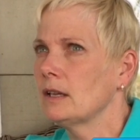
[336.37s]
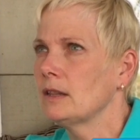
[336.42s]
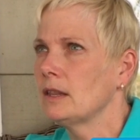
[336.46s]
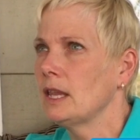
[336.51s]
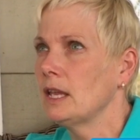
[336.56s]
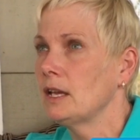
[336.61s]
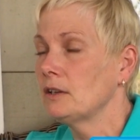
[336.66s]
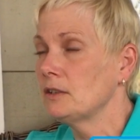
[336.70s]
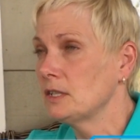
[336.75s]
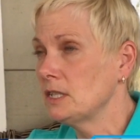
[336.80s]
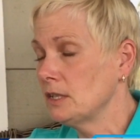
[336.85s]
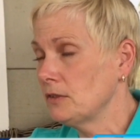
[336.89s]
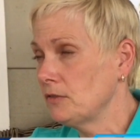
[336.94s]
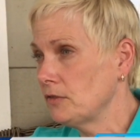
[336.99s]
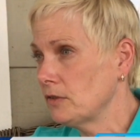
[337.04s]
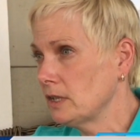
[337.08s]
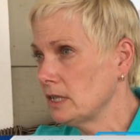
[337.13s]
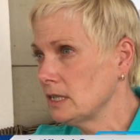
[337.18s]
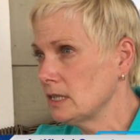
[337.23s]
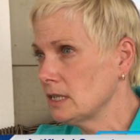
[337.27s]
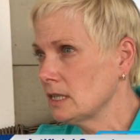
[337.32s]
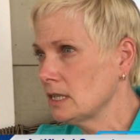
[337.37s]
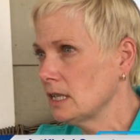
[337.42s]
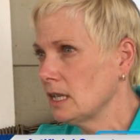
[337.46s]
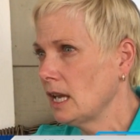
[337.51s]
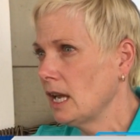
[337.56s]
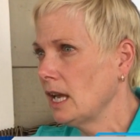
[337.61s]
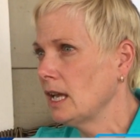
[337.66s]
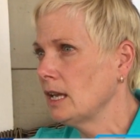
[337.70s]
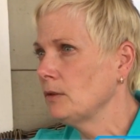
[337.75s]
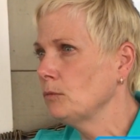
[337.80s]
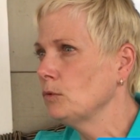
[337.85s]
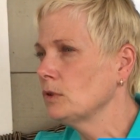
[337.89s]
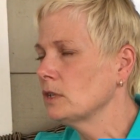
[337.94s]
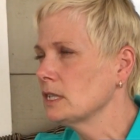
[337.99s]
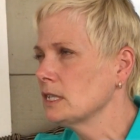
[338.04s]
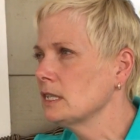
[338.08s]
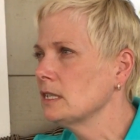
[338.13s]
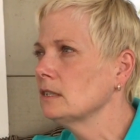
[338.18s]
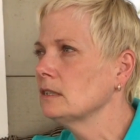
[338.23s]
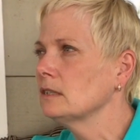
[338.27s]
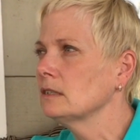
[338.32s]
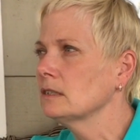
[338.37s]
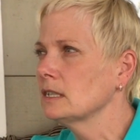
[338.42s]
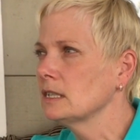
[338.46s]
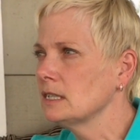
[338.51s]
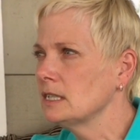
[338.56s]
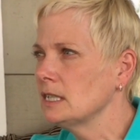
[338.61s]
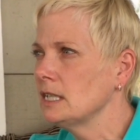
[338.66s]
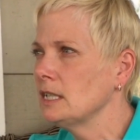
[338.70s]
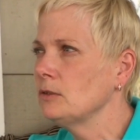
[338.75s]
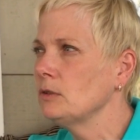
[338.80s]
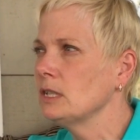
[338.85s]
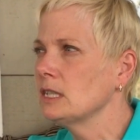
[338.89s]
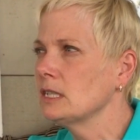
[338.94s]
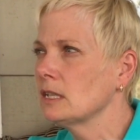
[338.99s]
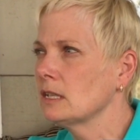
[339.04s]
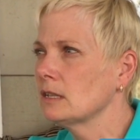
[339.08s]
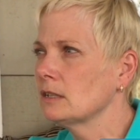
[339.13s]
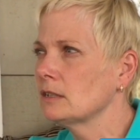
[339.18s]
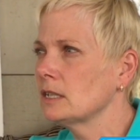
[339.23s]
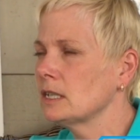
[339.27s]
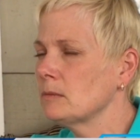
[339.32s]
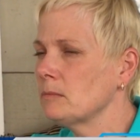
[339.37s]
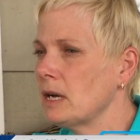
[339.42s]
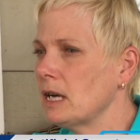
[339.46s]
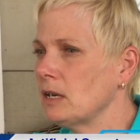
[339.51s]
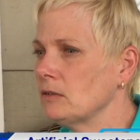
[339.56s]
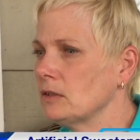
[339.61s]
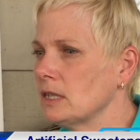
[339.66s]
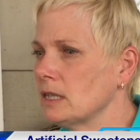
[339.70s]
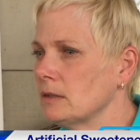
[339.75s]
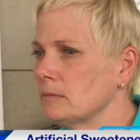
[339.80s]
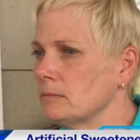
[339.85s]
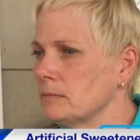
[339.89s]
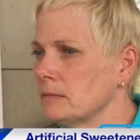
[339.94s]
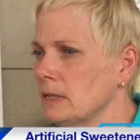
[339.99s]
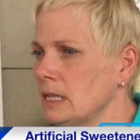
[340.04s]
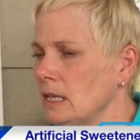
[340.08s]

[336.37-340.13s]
They're different, and we're still continuing to learn about them.